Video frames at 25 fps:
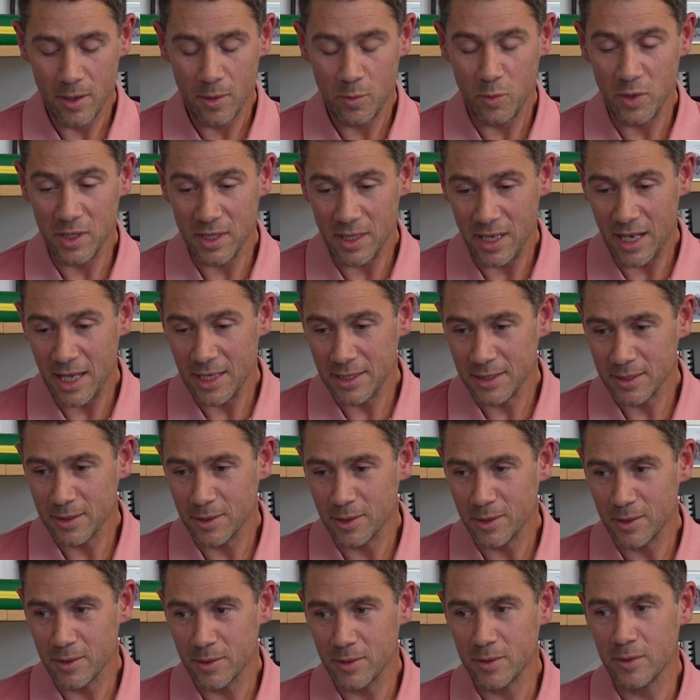with less
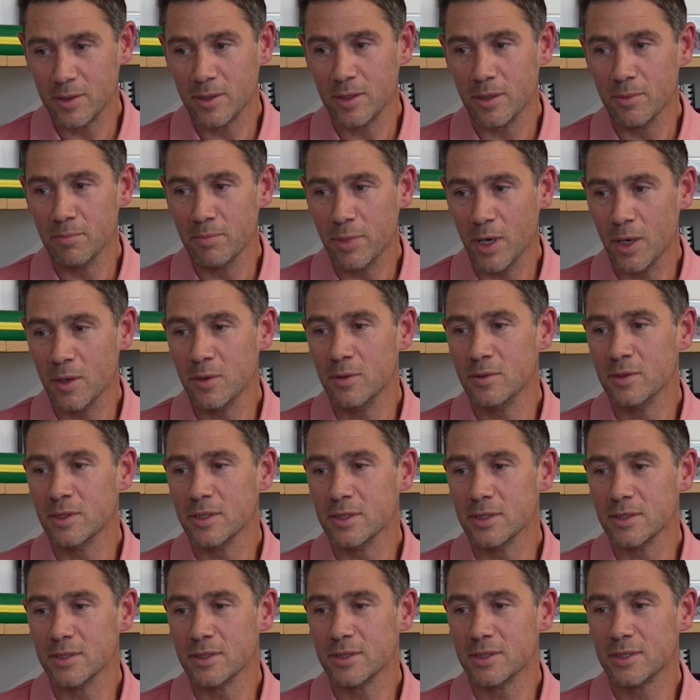
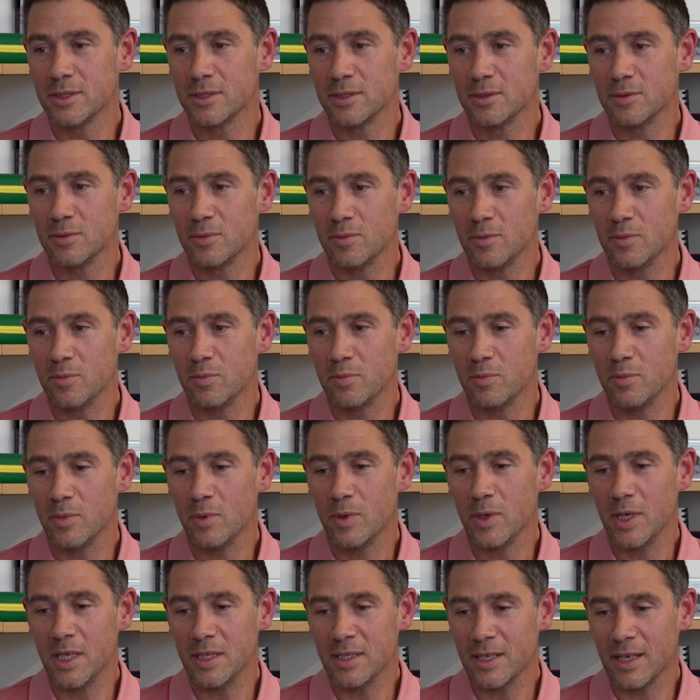components,
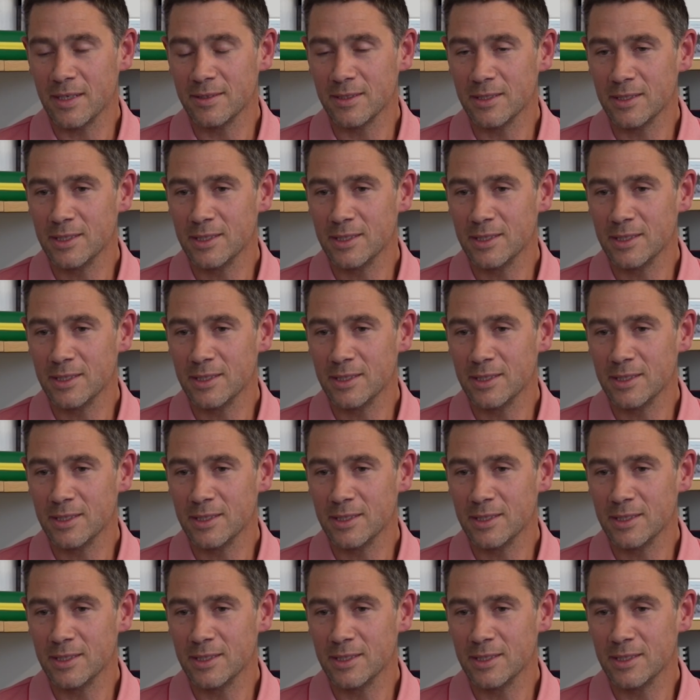it it has a